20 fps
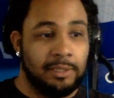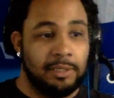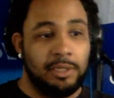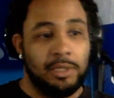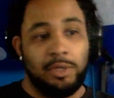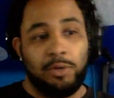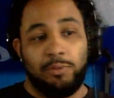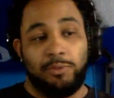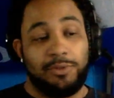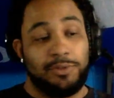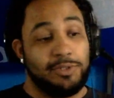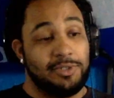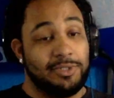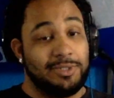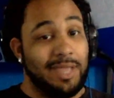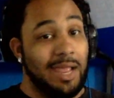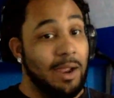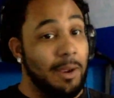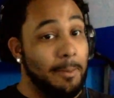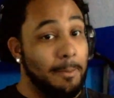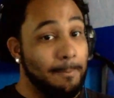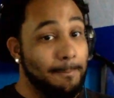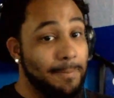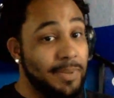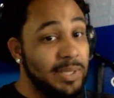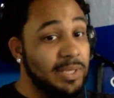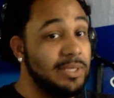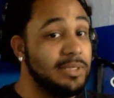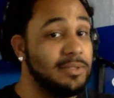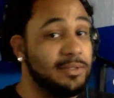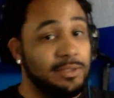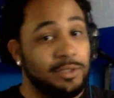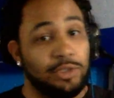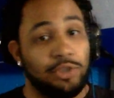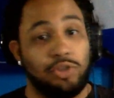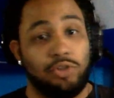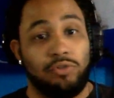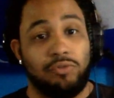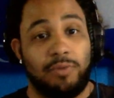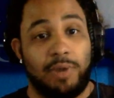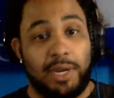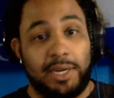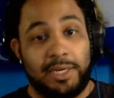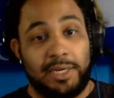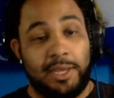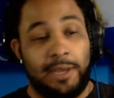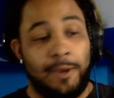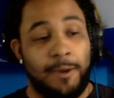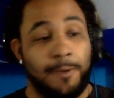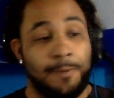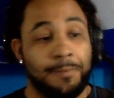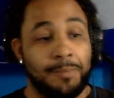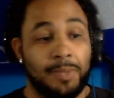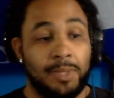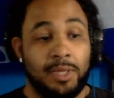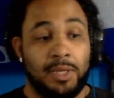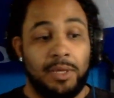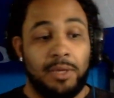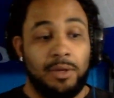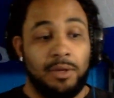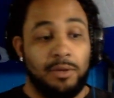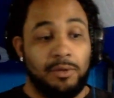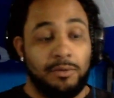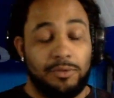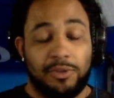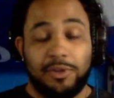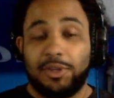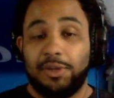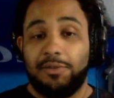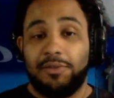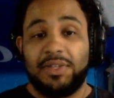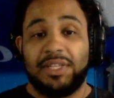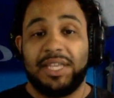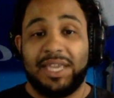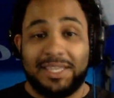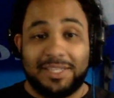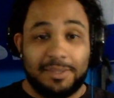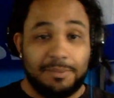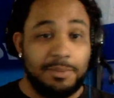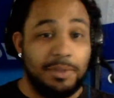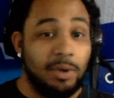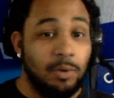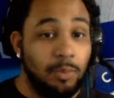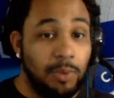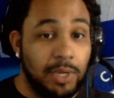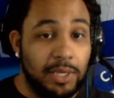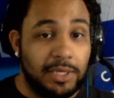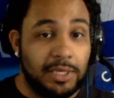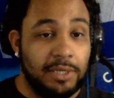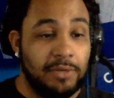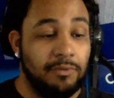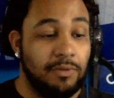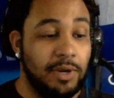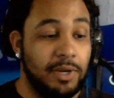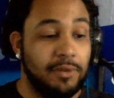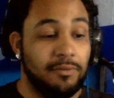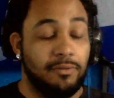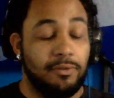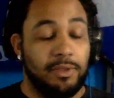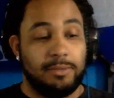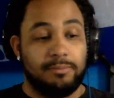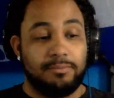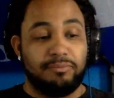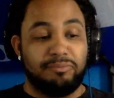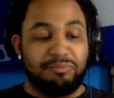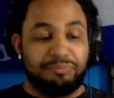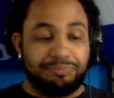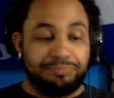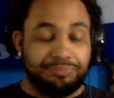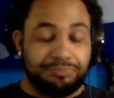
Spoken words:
which is our biggest issue right now. They're gonna really have to be awake and ready for that.